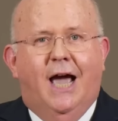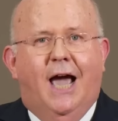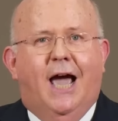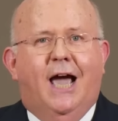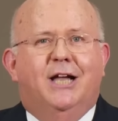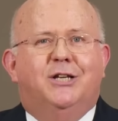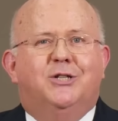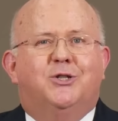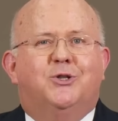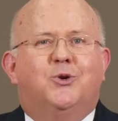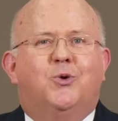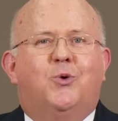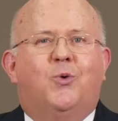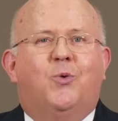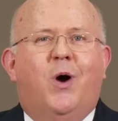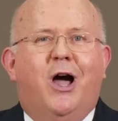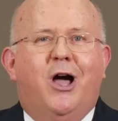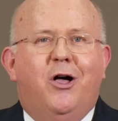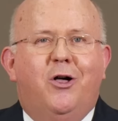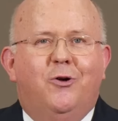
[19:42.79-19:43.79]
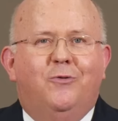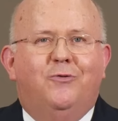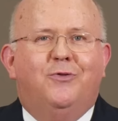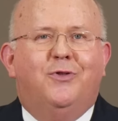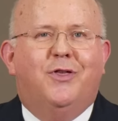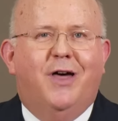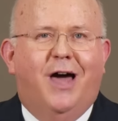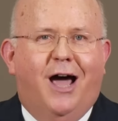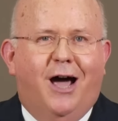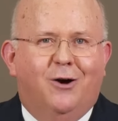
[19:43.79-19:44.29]
and
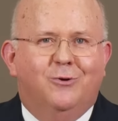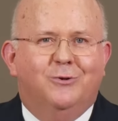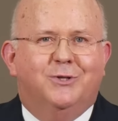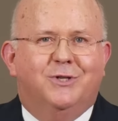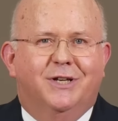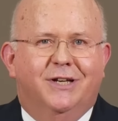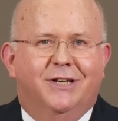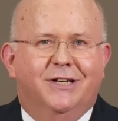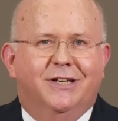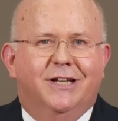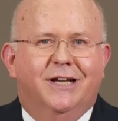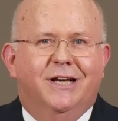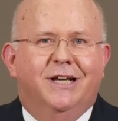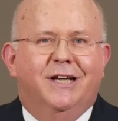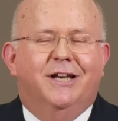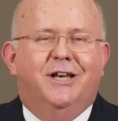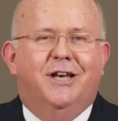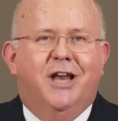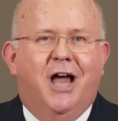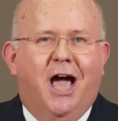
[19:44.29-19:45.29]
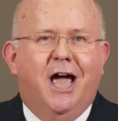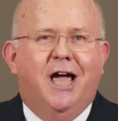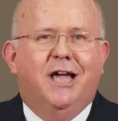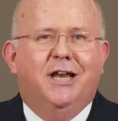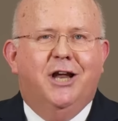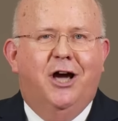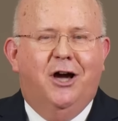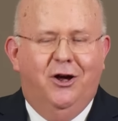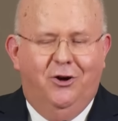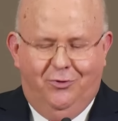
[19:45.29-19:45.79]

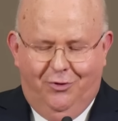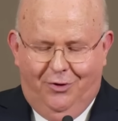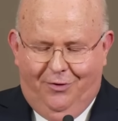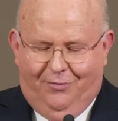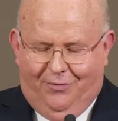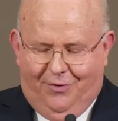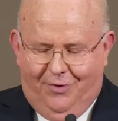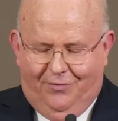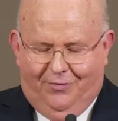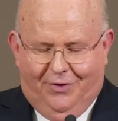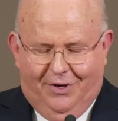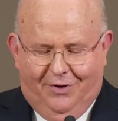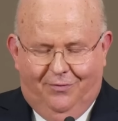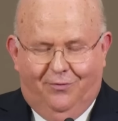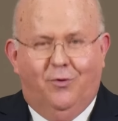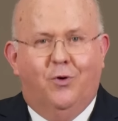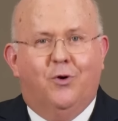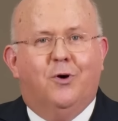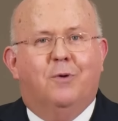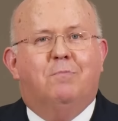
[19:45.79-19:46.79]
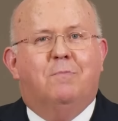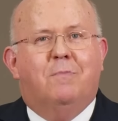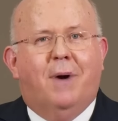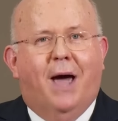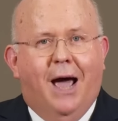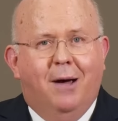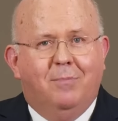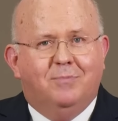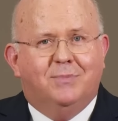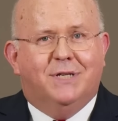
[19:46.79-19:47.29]
12,954
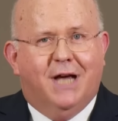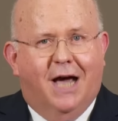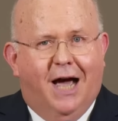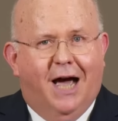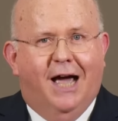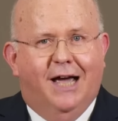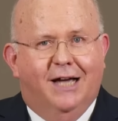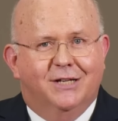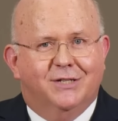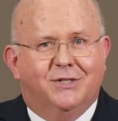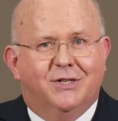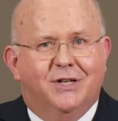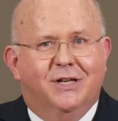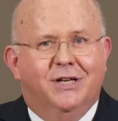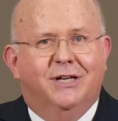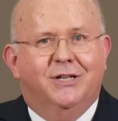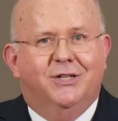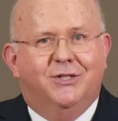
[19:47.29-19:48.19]
baptized